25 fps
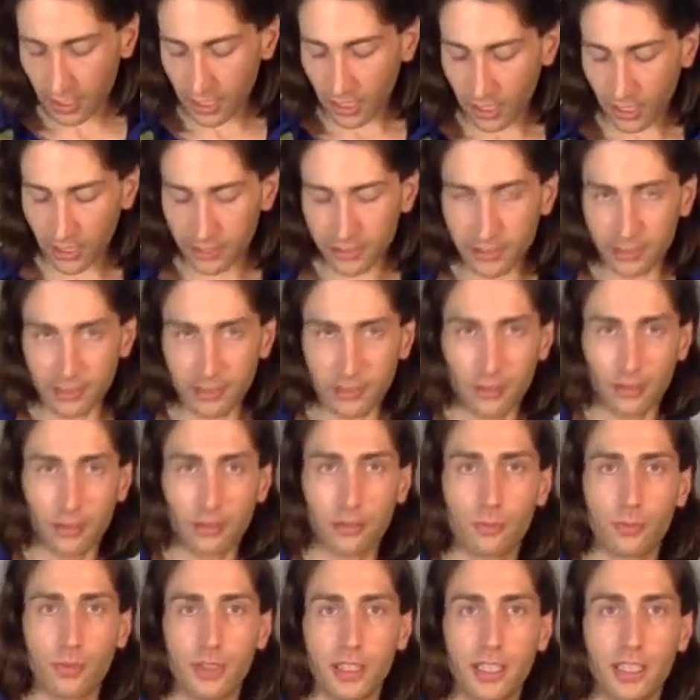I did not
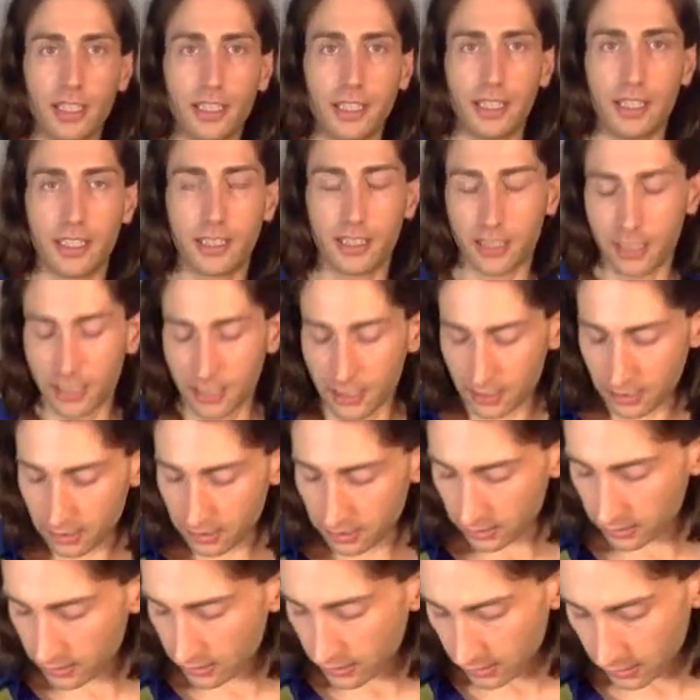really,
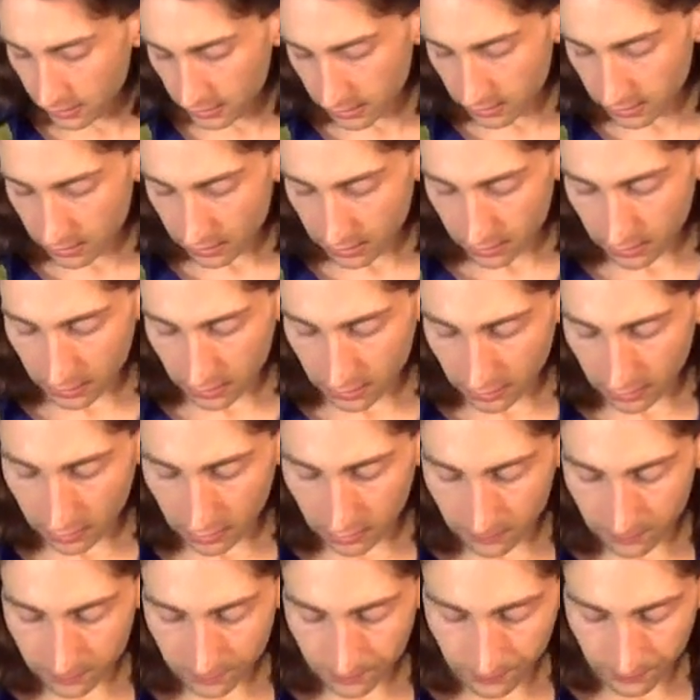
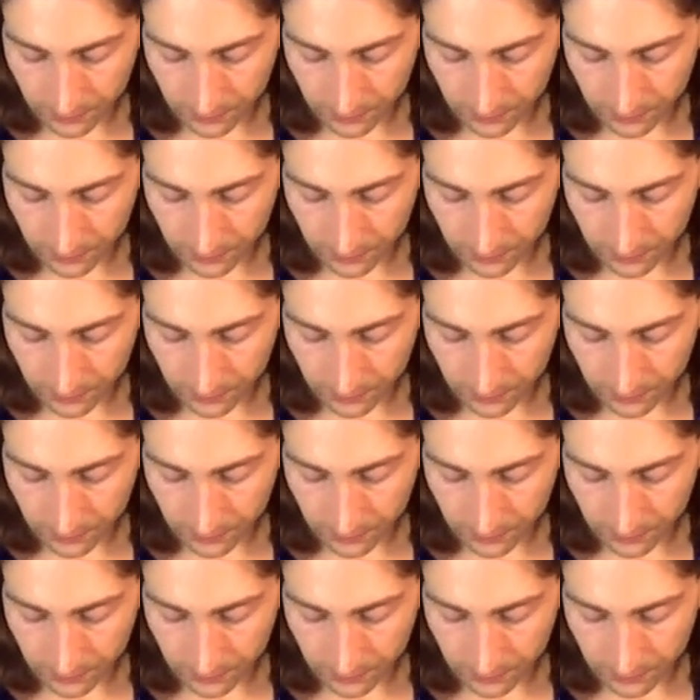I